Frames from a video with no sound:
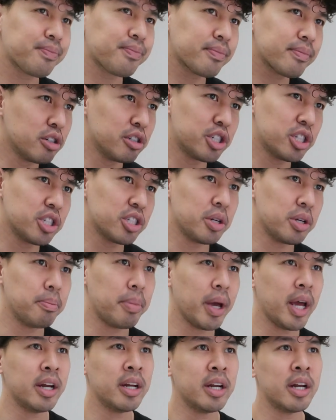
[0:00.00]
So it's just a
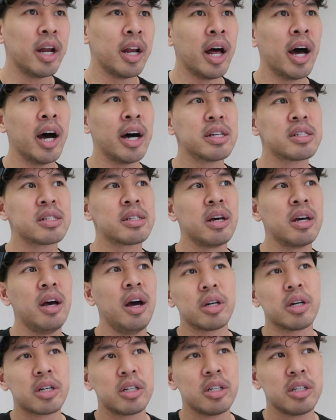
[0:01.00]
pain in the ass.
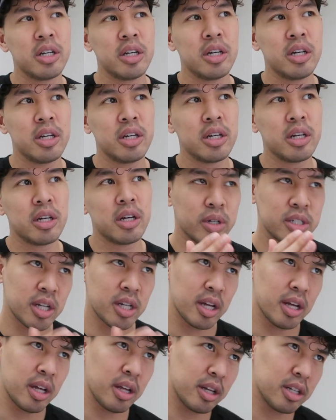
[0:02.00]
Luckily, once
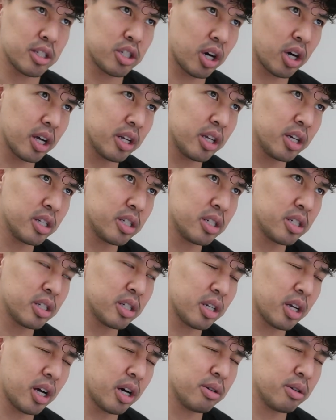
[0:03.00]
I saw this,